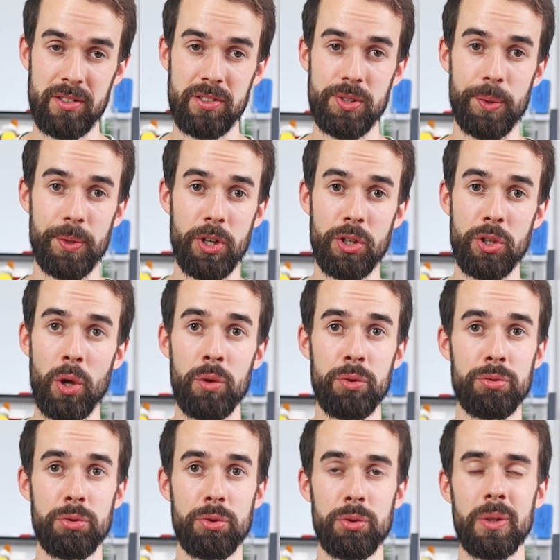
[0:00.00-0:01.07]
And so I'm gonna go
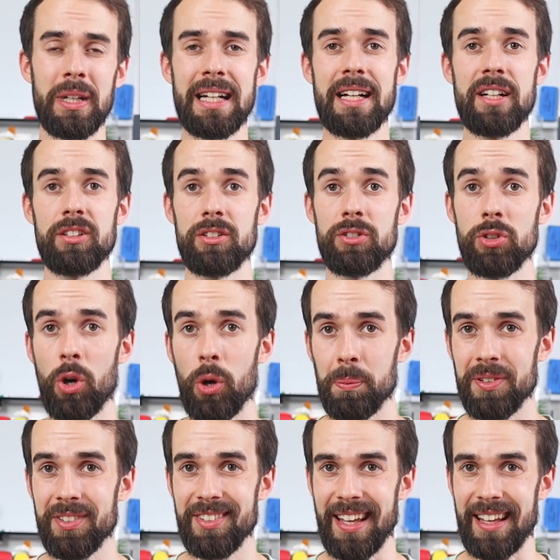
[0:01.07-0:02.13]
through the
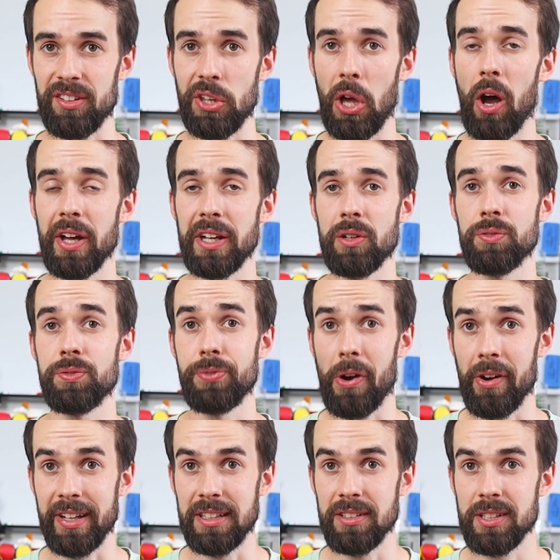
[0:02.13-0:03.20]
top six that I could
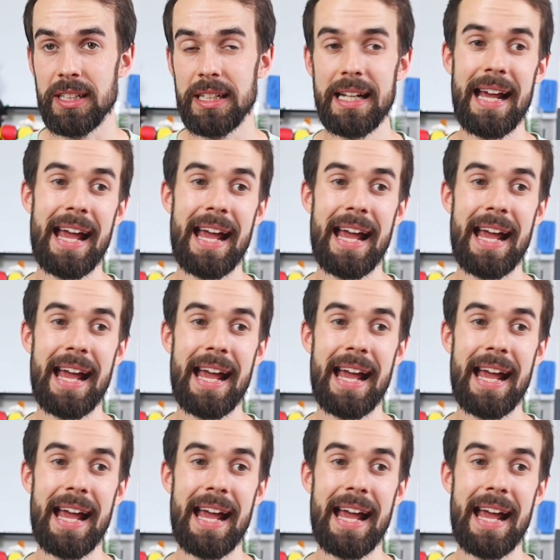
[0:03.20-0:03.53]
find